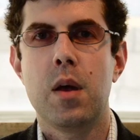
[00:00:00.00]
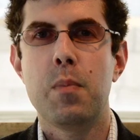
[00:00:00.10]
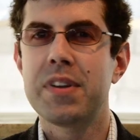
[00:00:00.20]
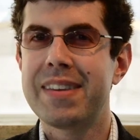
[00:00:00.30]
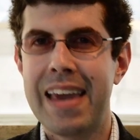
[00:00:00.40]

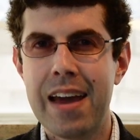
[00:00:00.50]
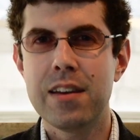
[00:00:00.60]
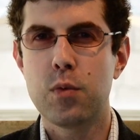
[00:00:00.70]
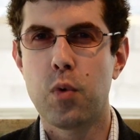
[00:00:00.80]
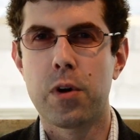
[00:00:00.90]
But can
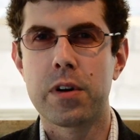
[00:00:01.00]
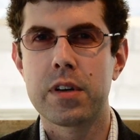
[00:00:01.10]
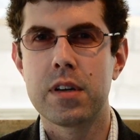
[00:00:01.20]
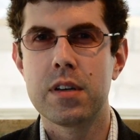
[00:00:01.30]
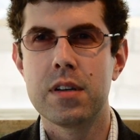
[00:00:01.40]
it work?
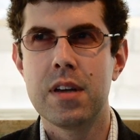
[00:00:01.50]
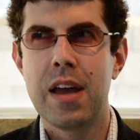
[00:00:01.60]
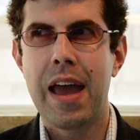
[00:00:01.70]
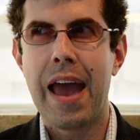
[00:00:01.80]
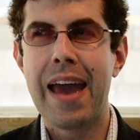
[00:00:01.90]

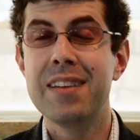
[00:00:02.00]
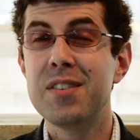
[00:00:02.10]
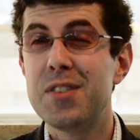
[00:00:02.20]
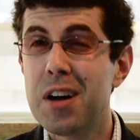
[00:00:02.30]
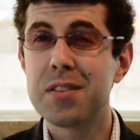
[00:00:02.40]

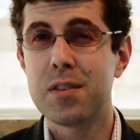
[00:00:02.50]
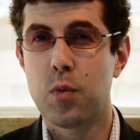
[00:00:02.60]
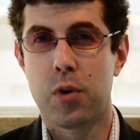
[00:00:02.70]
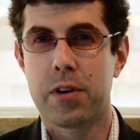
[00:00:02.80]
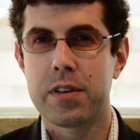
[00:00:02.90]
And does it
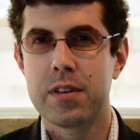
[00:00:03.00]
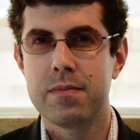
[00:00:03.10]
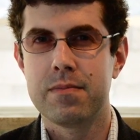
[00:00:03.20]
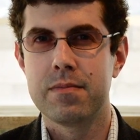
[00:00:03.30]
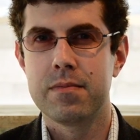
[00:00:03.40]
work?
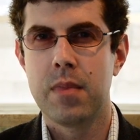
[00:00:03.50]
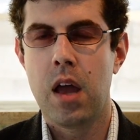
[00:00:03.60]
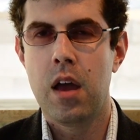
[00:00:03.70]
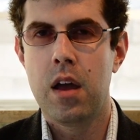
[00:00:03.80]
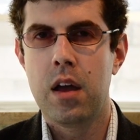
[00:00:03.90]

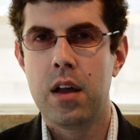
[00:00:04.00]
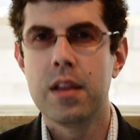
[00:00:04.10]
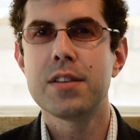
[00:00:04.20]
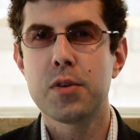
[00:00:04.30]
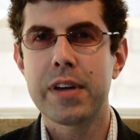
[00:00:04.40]

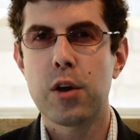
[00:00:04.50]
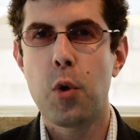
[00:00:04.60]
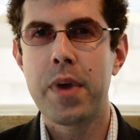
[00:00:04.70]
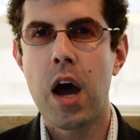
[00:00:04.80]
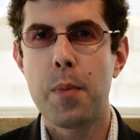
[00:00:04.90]
Let's look at
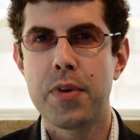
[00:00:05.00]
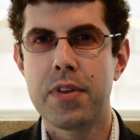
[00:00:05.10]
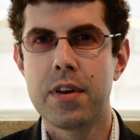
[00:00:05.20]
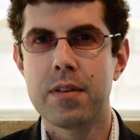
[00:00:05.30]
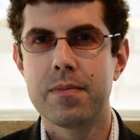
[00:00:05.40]
homeopathy.